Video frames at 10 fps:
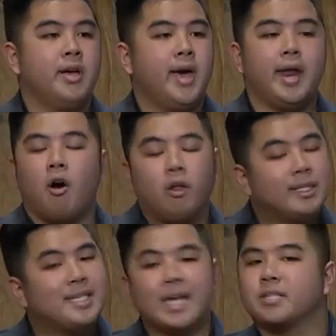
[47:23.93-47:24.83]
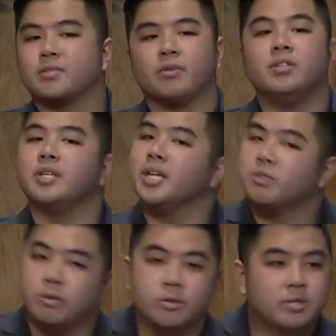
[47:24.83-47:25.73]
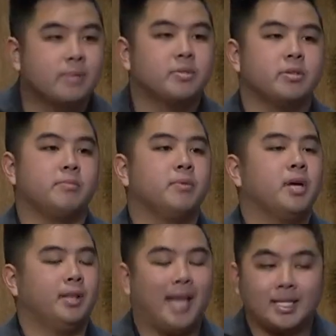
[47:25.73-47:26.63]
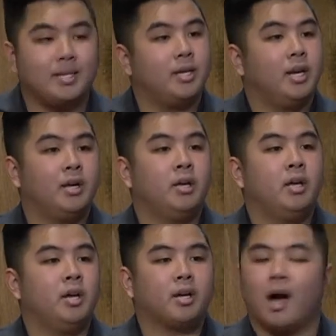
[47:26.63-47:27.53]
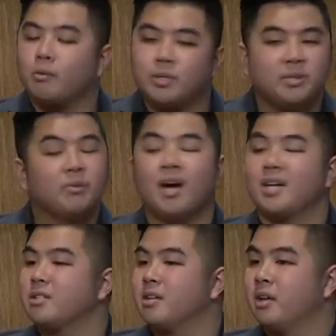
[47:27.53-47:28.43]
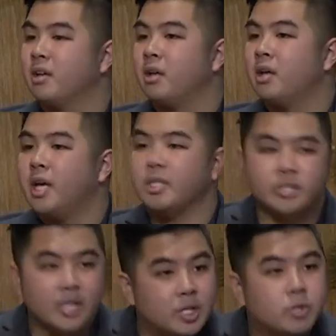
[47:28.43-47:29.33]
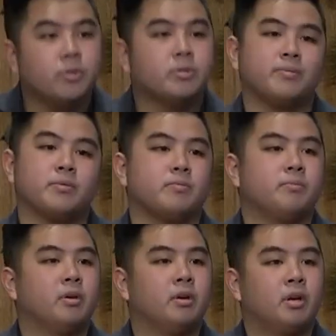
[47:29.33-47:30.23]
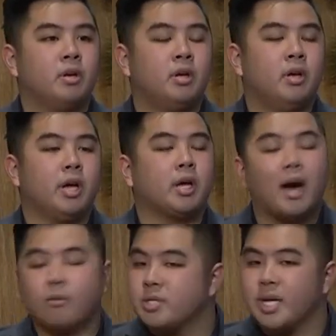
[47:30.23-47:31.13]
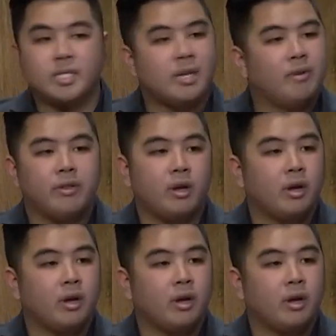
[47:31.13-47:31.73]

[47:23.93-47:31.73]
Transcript: And all it takes is for you to introduce them to Him. That's it. God will do the rest. Just introduce them to Him, and God will change everything.